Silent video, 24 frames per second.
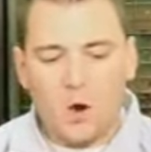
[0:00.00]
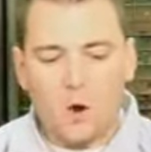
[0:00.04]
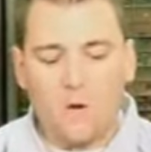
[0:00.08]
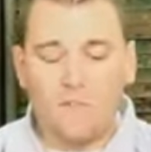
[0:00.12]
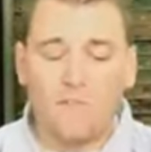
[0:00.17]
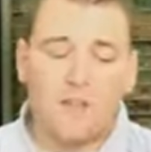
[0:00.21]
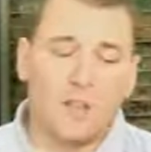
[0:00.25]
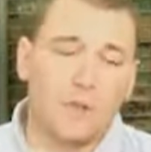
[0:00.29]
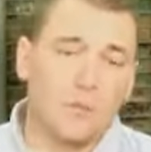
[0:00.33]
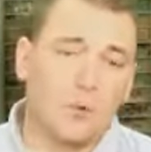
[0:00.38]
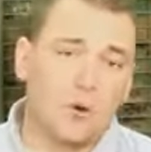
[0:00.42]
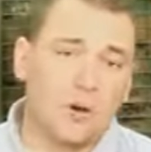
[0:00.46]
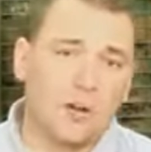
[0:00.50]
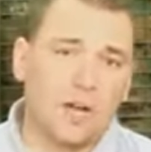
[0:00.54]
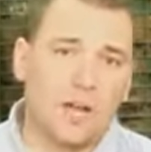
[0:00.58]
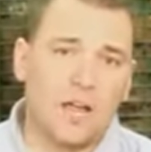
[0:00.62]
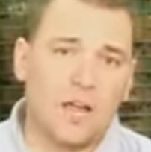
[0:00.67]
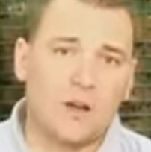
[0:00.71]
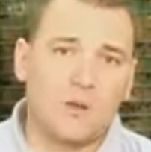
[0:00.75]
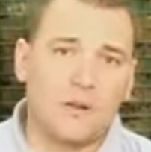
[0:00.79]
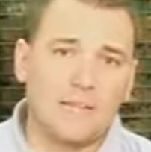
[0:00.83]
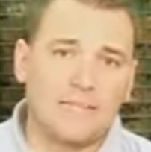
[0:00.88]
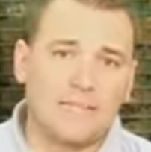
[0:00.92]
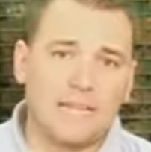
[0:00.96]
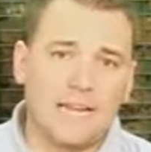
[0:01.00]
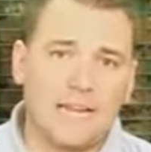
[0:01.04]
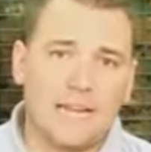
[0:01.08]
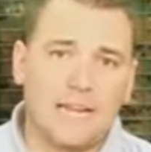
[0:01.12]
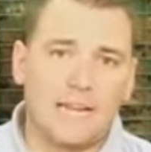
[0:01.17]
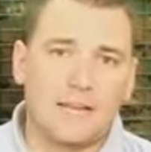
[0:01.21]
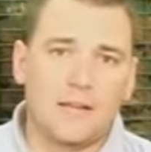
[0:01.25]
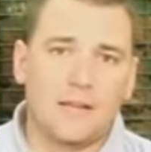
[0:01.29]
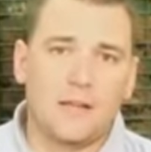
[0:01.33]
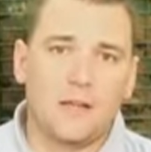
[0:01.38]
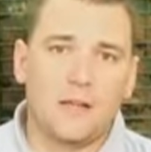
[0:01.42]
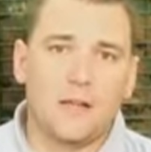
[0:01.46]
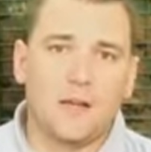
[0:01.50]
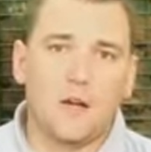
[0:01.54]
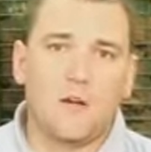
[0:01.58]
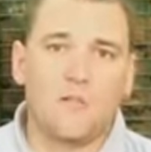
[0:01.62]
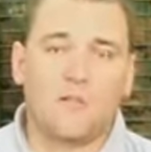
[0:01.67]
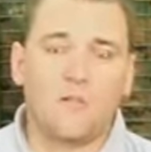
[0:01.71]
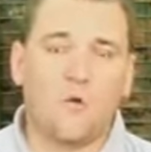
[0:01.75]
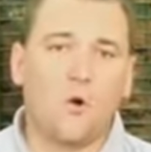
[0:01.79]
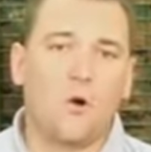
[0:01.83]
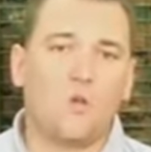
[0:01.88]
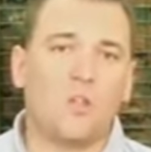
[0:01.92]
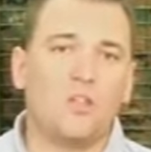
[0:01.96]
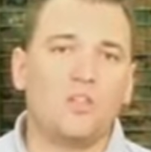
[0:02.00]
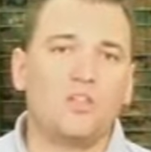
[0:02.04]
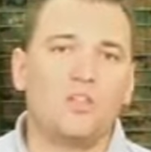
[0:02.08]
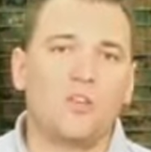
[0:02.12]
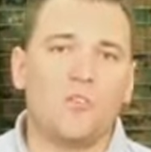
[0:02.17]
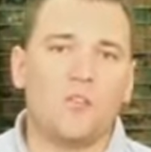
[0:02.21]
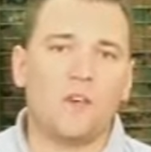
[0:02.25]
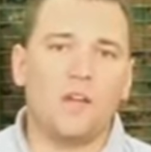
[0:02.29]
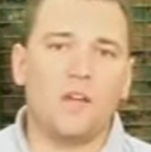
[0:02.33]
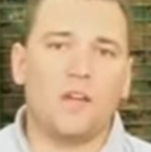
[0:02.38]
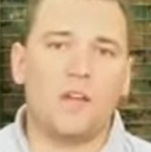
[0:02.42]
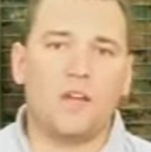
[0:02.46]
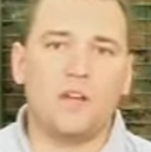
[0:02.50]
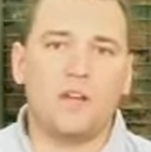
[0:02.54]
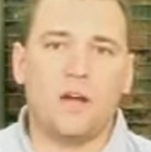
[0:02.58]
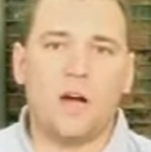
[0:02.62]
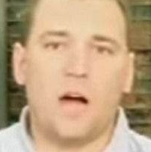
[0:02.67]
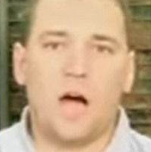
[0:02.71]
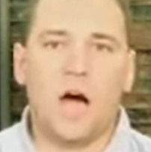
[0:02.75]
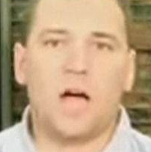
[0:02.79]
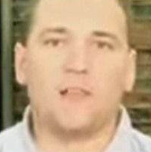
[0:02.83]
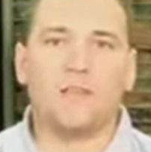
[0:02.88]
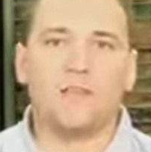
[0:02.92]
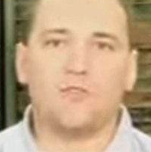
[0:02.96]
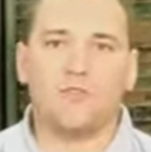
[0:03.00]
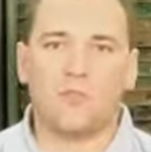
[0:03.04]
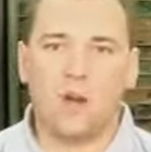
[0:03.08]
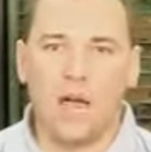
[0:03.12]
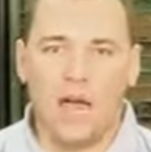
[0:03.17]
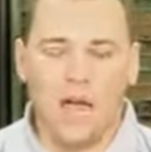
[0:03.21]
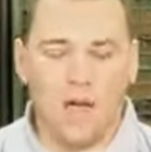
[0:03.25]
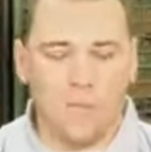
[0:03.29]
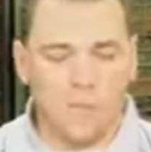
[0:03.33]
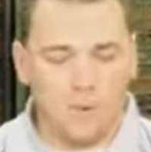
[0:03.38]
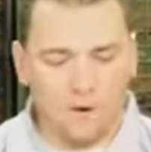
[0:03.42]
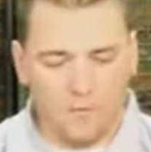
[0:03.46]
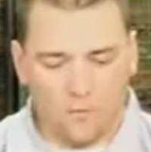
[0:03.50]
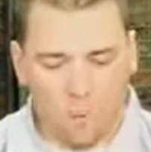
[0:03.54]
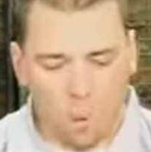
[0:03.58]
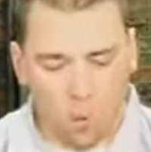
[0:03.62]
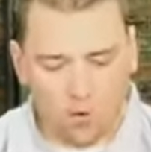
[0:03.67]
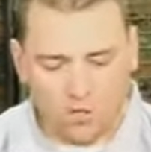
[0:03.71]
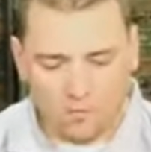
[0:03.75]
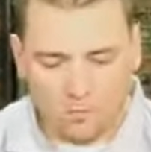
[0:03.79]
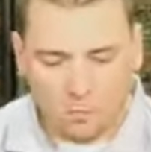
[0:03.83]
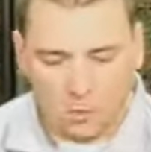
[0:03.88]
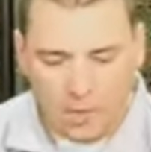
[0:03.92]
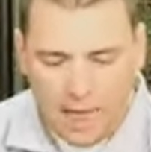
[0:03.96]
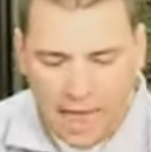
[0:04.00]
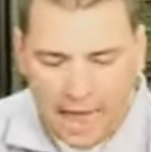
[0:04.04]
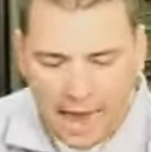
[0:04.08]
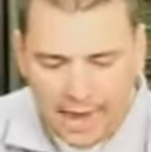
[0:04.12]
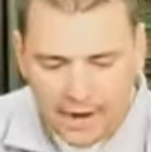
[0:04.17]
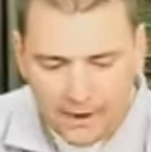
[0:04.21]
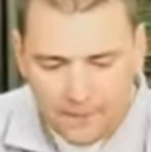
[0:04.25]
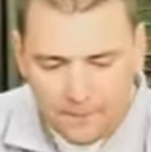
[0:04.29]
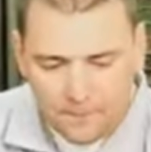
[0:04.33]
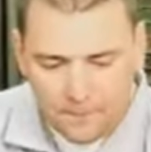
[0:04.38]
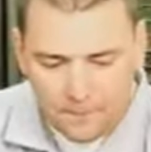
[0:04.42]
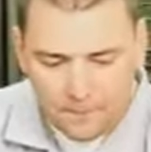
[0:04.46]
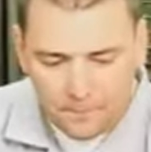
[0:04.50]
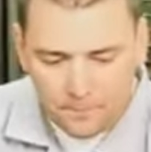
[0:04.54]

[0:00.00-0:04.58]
available in coyote tan, foliage green, olive drab, and of course black.